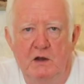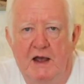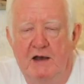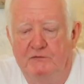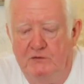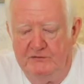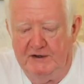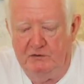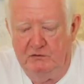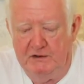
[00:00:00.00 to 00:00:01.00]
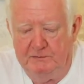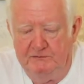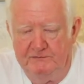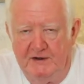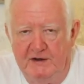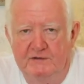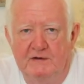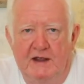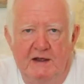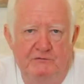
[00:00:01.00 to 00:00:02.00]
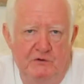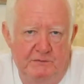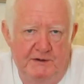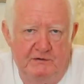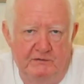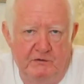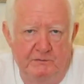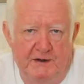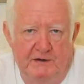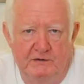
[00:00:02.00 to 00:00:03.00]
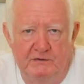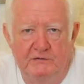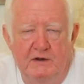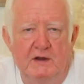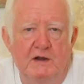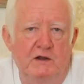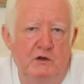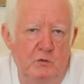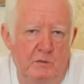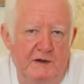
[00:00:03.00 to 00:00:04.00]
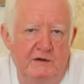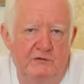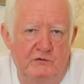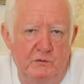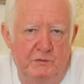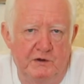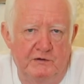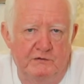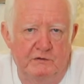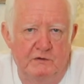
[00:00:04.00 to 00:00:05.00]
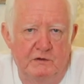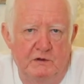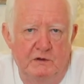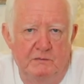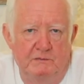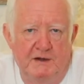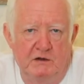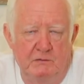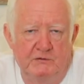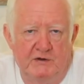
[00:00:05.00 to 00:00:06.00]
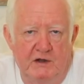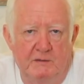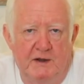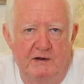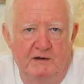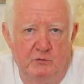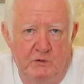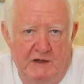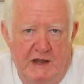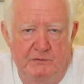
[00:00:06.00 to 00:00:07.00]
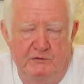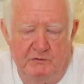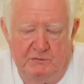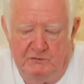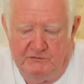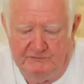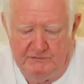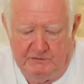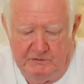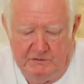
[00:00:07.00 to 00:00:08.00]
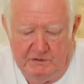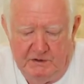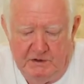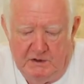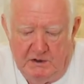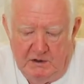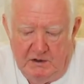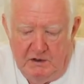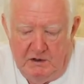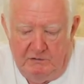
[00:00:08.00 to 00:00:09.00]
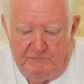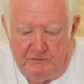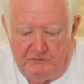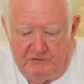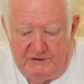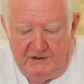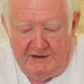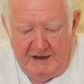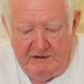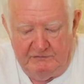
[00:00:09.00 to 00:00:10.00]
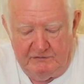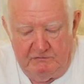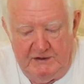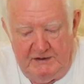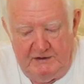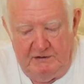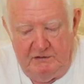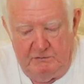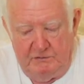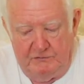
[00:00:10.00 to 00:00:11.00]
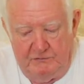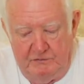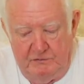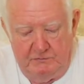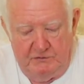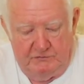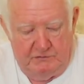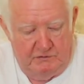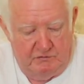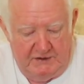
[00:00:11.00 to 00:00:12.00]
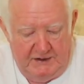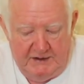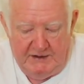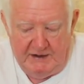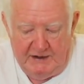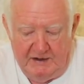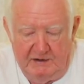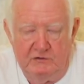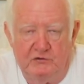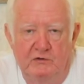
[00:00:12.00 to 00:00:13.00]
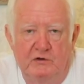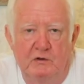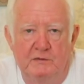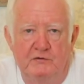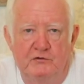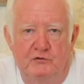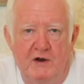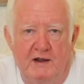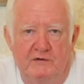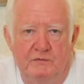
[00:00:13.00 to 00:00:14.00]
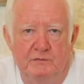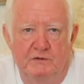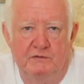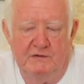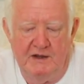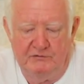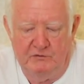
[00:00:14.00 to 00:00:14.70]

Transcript: After you take your leap of faith, after you beat off competitors, you will meet this new person. Make no mistake about it, this will happen to most of you. Unfortunately, the end of the reading, number 3, shows a little bit of stress, but that's